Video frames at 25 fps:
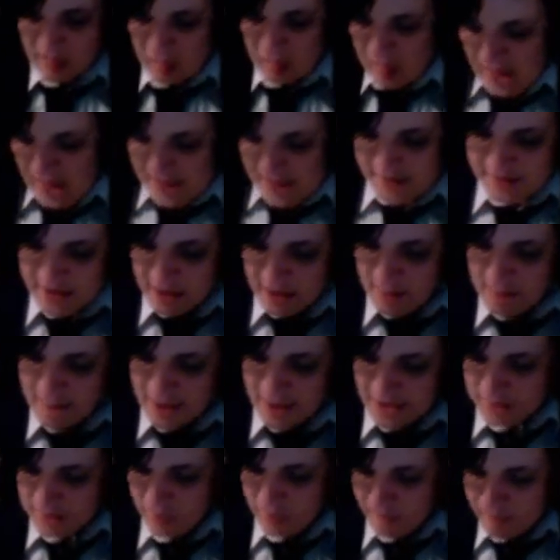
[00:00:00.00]
lays out
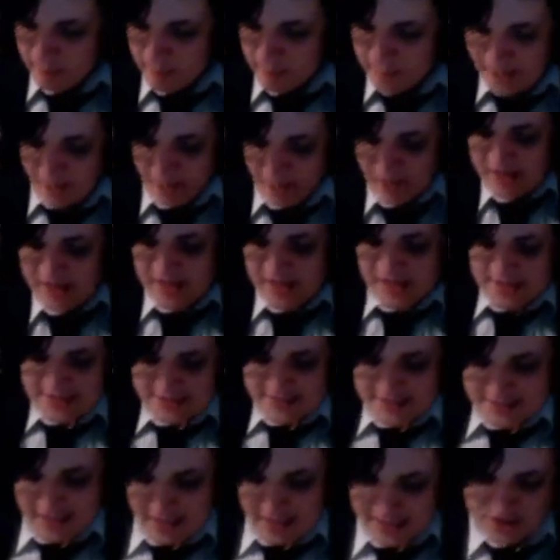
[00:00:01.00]
Max with the belt
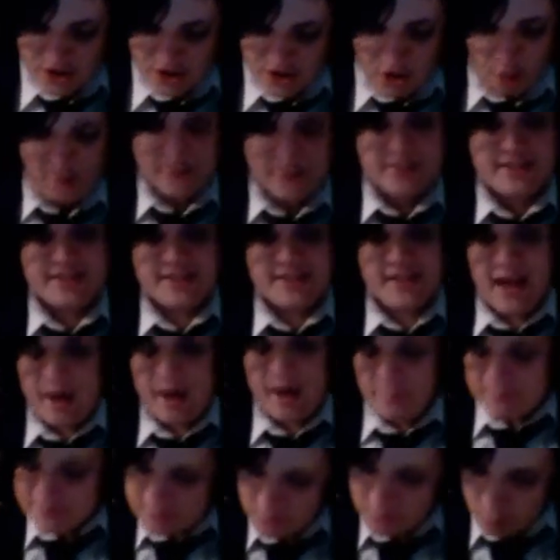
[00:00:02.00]
and starts going to
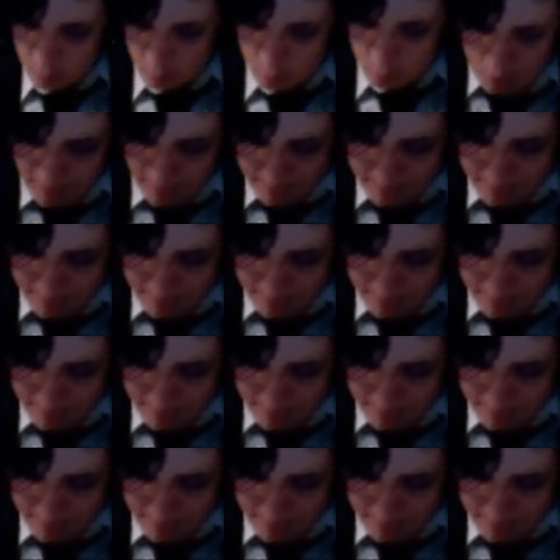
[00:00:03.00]
town with some